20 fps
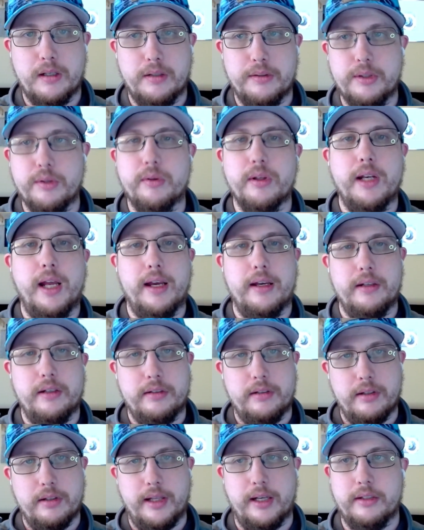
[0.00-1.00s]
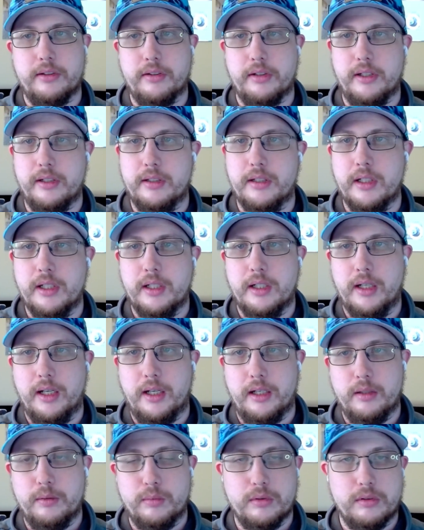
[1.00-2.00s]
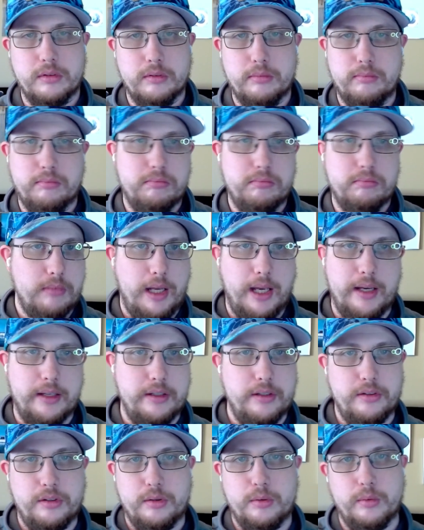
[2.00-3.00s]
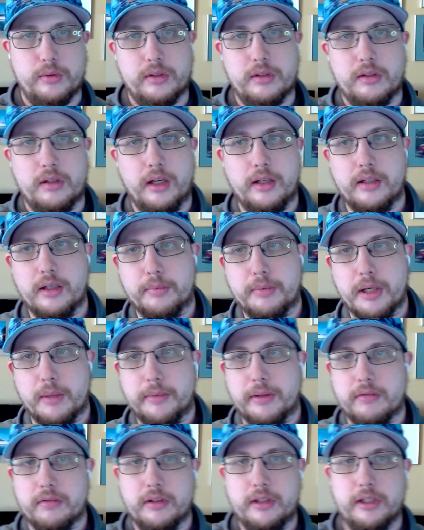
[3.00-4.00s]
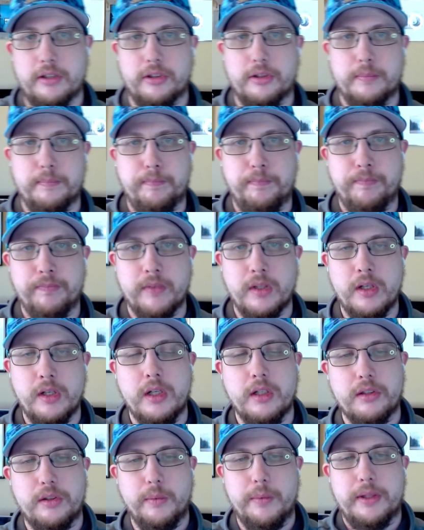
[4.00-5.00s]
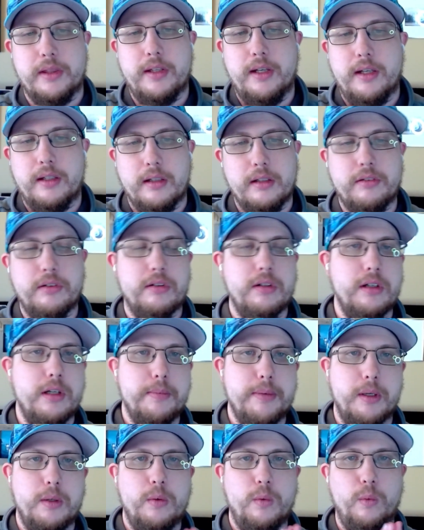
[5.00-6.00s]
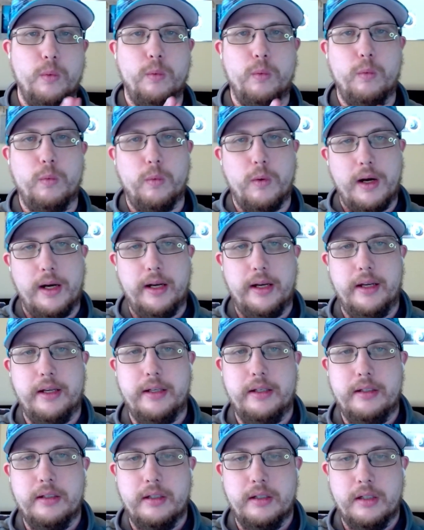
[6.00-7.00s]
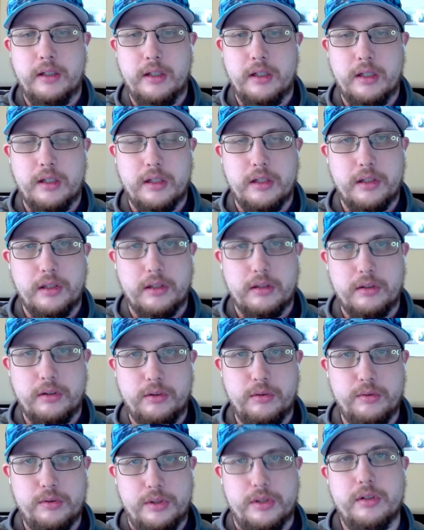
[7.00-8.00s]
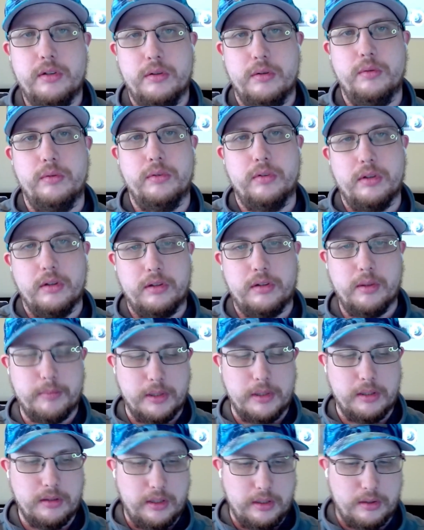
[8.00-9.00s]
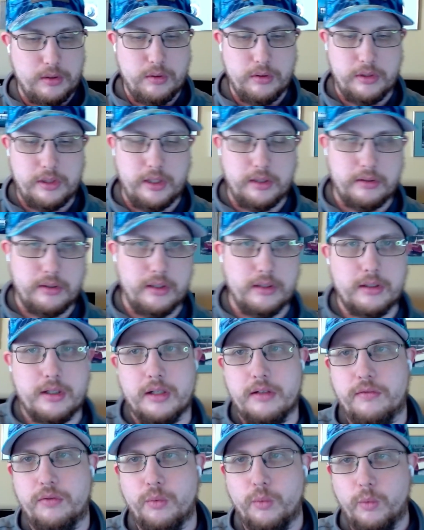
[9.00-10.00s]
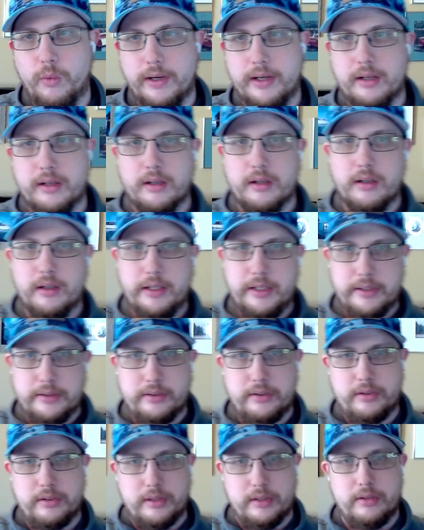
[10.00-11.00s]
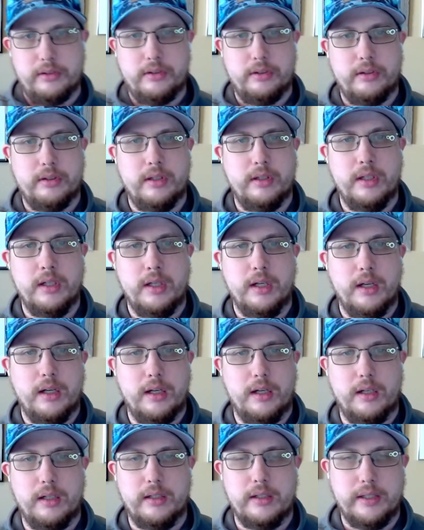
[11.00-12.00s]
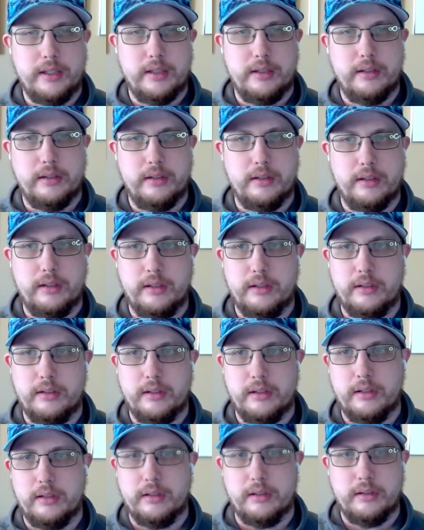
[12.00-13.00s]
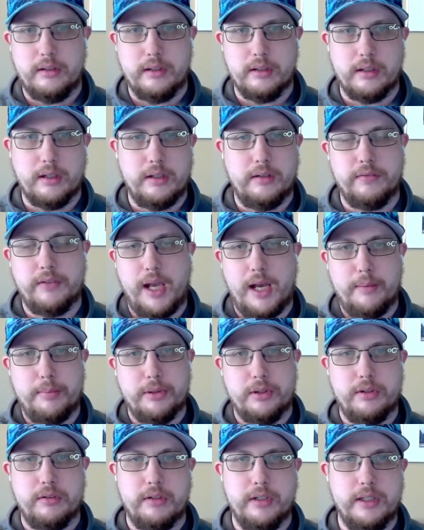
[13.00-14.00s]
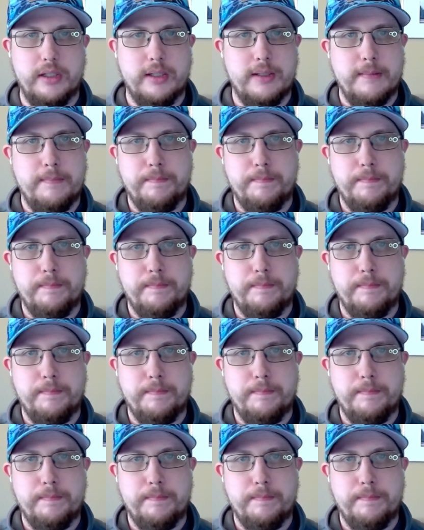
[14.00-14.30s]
you can add it to that site and we'll add it to an upcoming release. So with that, let's talk about why you should use something like Cortex and kind of where it sits in the kind of tapestry